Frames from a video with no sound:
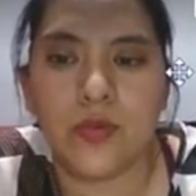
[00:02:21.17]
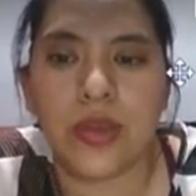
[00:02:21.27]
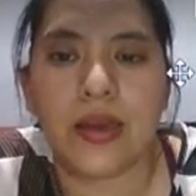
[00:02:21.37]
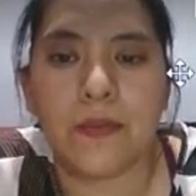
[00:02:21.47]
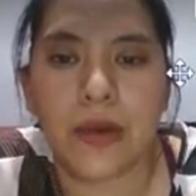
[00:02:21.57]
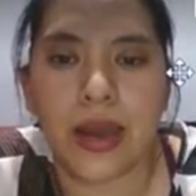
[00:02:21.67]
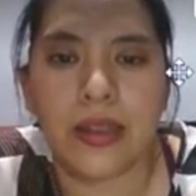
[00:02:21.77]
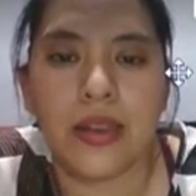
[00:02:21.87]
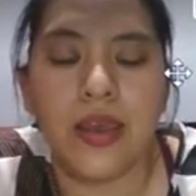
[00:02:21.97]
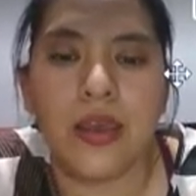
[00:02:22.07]
We have
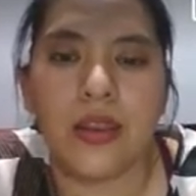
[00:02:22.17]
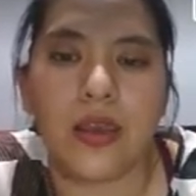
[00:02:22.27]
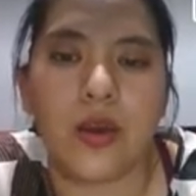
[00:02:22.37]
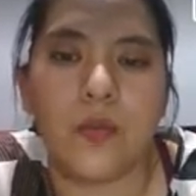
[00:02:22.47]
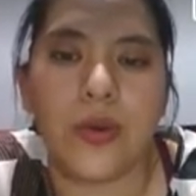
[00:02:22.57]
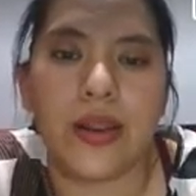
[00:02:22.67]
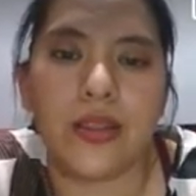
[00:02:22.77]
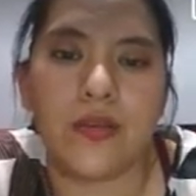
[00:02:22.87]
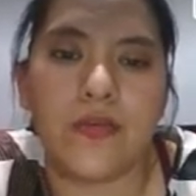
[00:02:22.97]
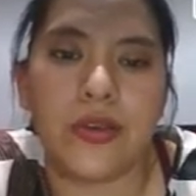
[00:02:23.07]
bad, the
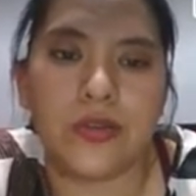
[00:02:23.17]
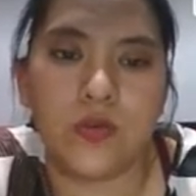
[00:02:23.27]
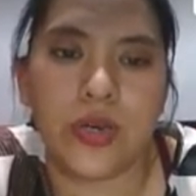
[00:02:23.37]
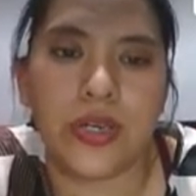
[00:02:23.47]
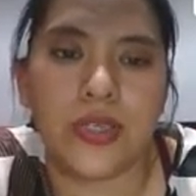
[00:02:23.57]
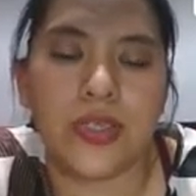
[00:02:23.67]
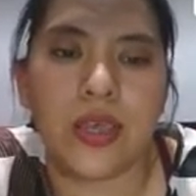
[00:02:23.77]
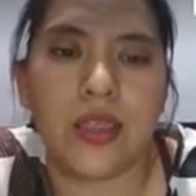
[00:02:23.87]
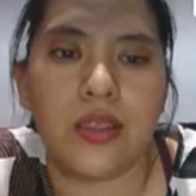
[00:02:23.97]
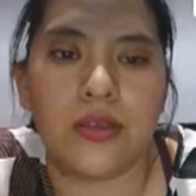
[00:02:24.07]
comparative is worst,
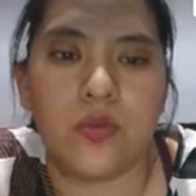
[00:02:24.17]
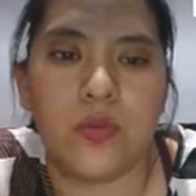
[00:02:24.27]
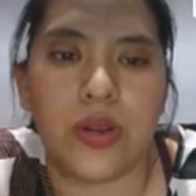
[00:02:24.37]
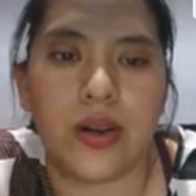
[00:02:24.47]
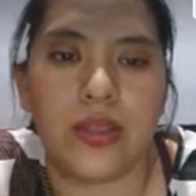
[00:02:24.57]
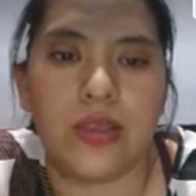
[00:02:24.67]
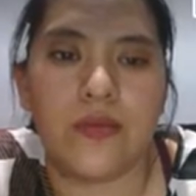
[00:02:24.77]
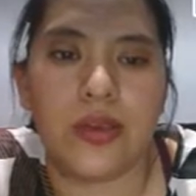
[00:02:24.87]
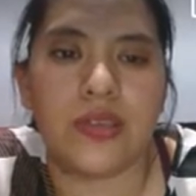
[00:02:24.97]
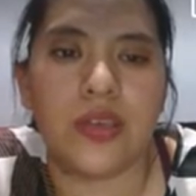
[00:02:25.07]
and the
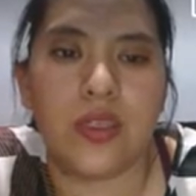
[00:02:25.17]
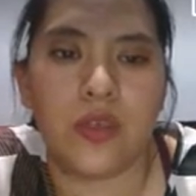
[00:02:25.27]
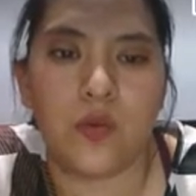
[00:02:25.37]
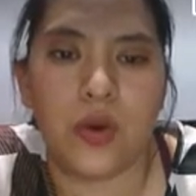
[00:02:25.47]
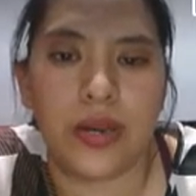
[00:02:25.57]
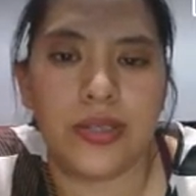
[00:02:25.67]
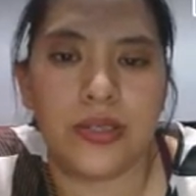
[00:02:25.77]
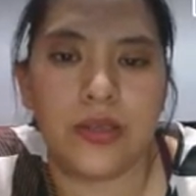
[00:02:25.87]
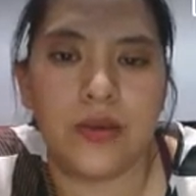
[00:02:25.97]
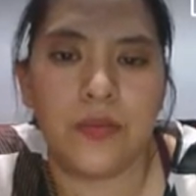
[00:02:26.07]
superlative is the
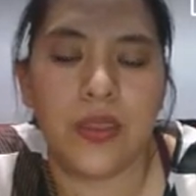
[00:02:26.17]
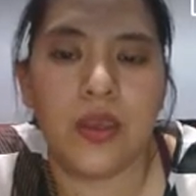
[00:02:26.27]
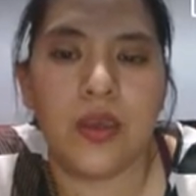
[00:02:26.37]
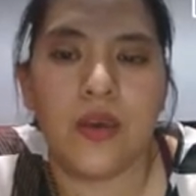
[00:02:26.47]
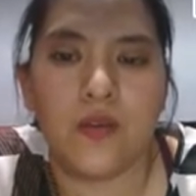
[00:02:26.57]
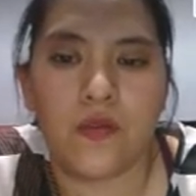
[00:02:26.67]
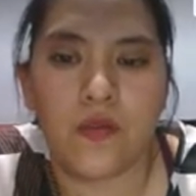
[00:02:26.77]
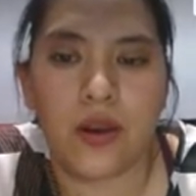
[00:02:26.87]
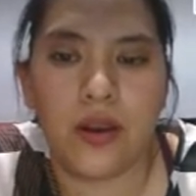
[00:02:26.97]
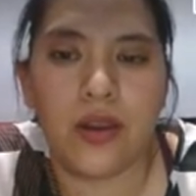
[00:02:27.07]
worst.
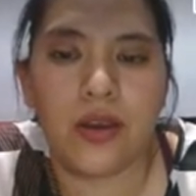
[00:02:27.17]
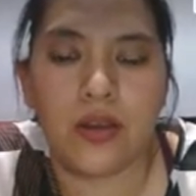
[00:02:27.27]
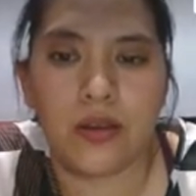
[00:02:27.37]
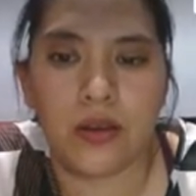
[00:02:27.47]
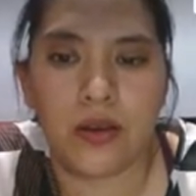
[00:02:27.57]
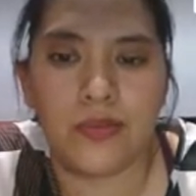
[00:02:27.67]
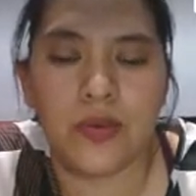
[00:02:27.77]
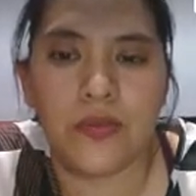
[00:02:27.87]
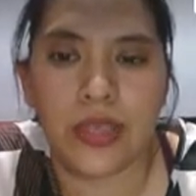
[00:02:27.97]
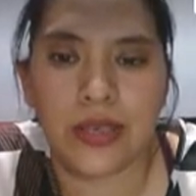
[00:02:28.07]
Far, in
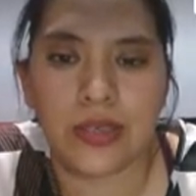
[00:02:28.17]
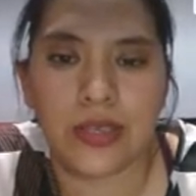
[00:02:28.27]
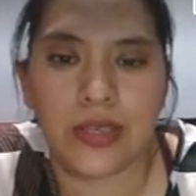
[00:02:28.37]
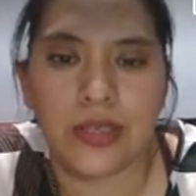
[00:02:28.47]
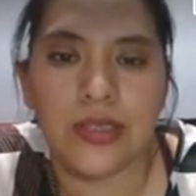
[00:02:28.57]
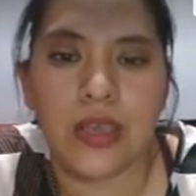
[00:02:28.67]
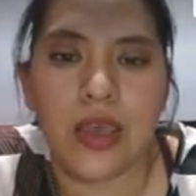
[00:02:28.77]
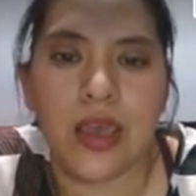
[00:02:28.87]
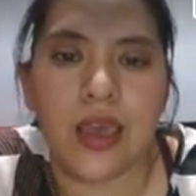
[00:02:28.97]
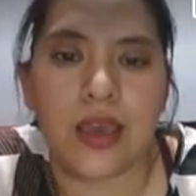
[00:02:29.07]
terms of distance,
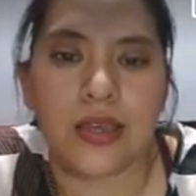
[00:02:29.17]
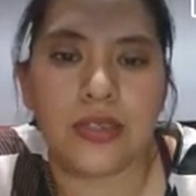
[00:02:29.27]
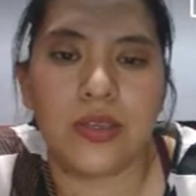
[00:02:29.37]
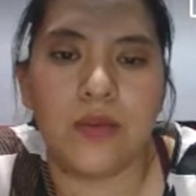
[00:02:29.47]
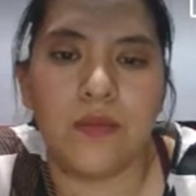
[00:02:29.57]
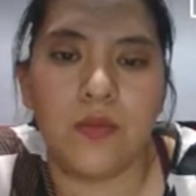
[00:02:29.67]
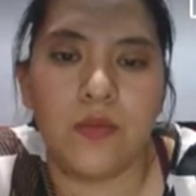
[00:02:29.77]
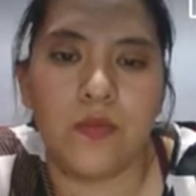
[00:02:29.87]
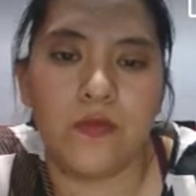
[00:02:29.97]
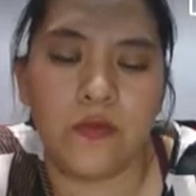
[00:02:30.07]
is
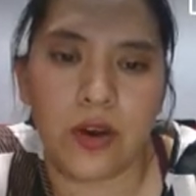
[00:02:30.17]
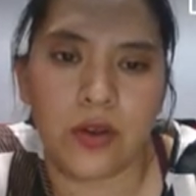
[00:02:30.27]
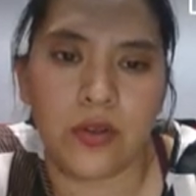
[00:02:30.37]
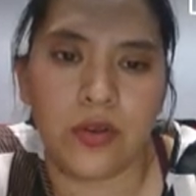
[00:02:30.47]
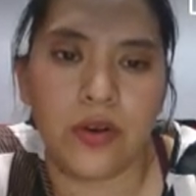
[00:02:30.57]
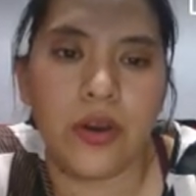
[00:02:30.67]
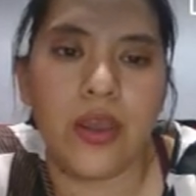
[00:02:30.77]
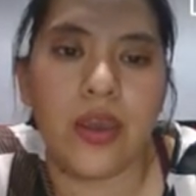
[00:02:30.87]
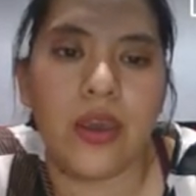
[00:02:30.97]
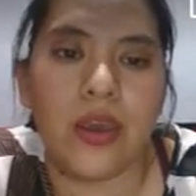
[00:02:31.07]
farther,
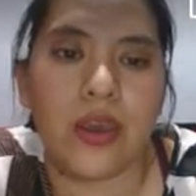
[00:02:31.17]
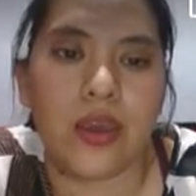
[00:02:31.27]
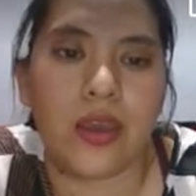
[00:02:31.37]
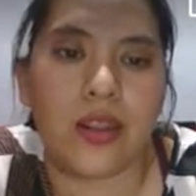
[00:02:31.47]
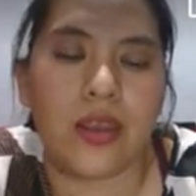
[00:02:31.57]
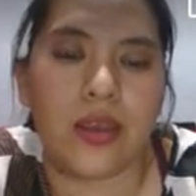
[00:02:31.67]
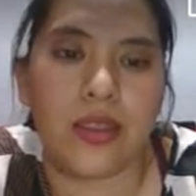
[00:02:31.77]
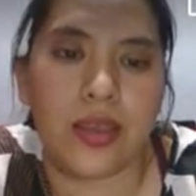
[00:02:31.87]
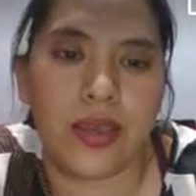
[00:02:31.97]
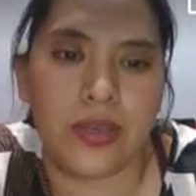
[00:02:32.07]
and
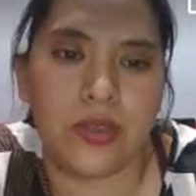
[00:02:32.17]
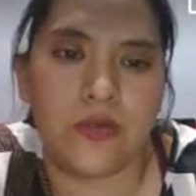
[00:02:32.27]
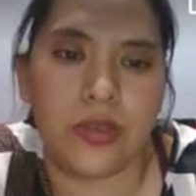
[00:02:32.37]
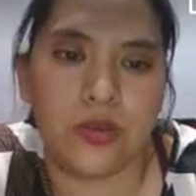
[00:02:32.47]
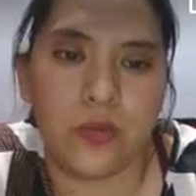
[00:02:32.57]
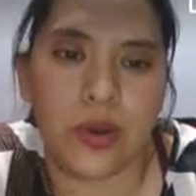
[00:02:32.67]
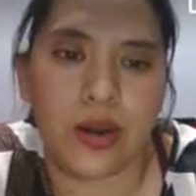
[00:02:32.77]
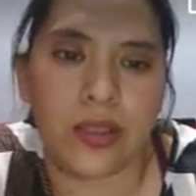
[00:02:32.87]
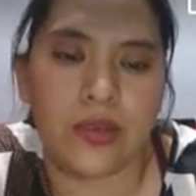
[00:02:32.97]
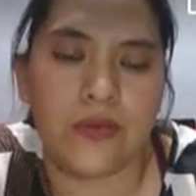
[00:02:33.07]
in the case of the
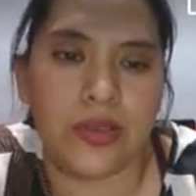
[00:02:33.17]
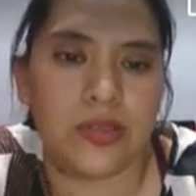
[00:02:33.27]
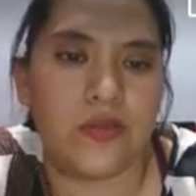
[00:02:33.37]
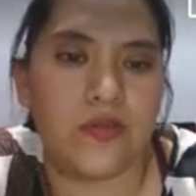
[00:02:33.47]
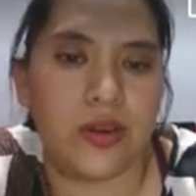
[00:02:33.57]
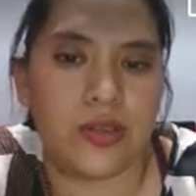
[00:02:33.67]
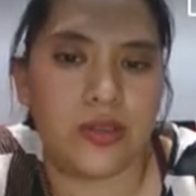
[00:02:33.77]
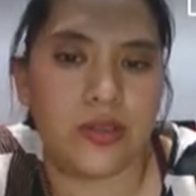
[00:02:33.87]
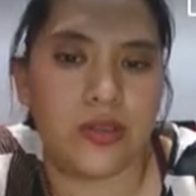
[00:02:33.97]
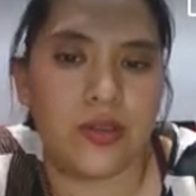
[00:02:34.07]
superlative is the
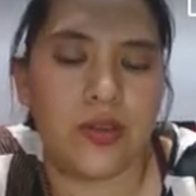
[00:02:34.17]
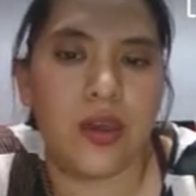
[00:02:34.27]
farthest.